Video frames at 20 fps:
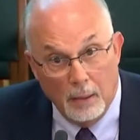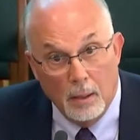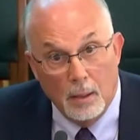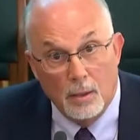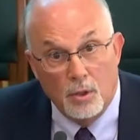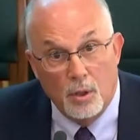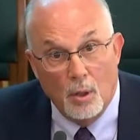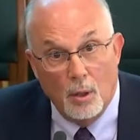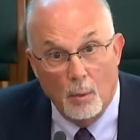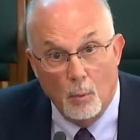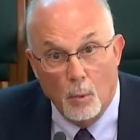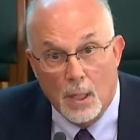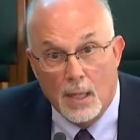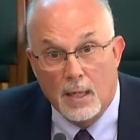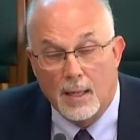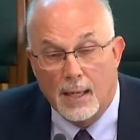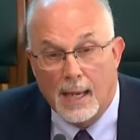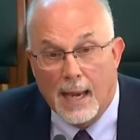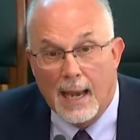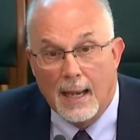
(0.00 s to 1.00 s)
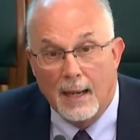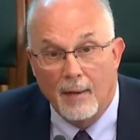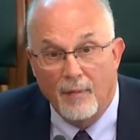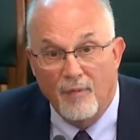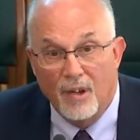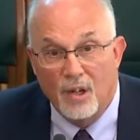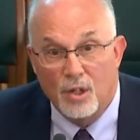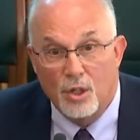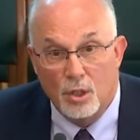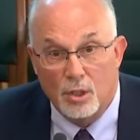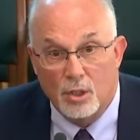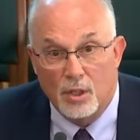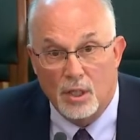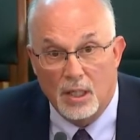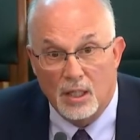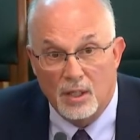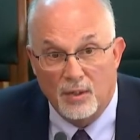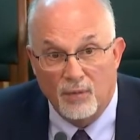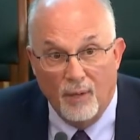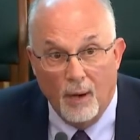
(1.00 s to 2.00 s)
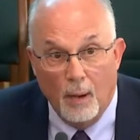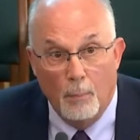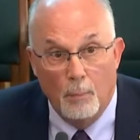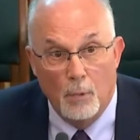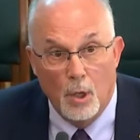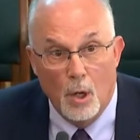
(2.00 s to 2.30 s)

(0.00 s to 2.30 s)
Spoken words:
so that we can gain efficiencies from